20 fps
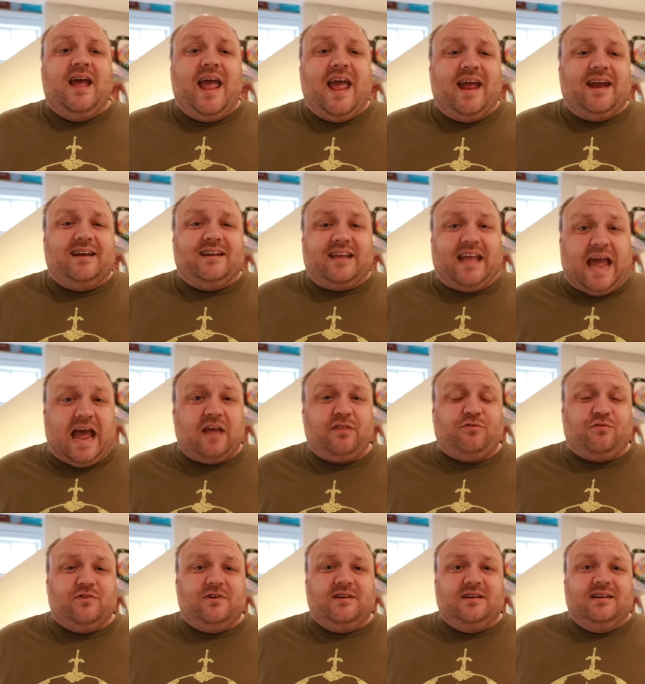And
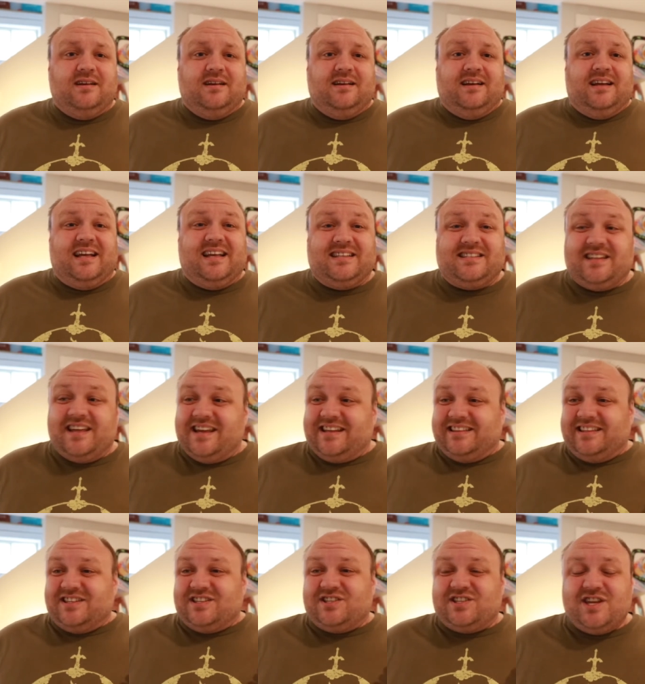Catherine is like
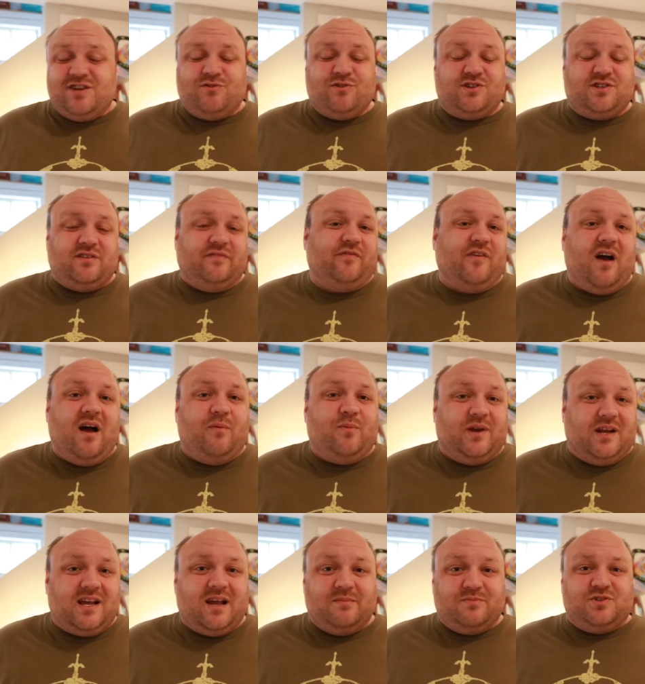the secret savant when
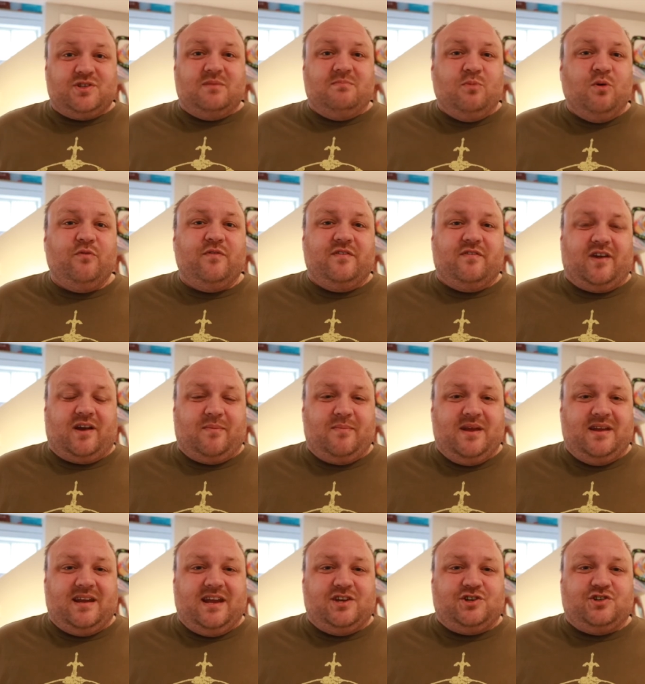it comes to movie
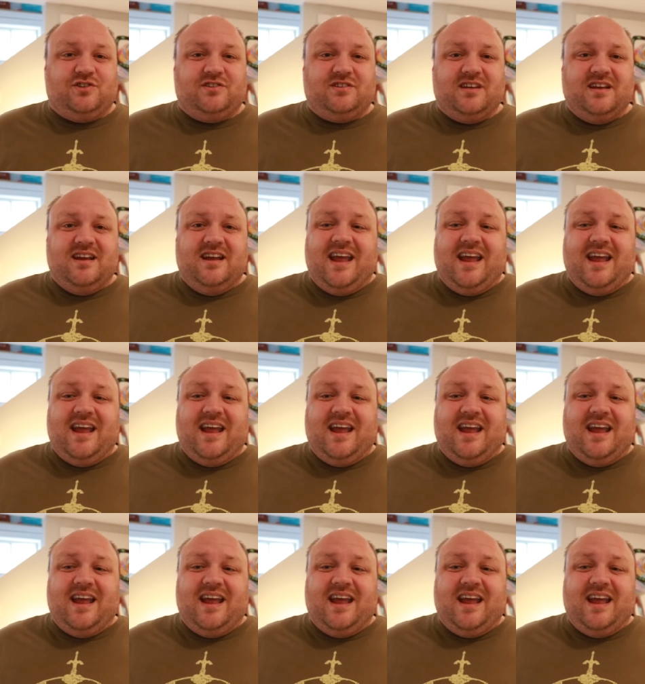recommendations,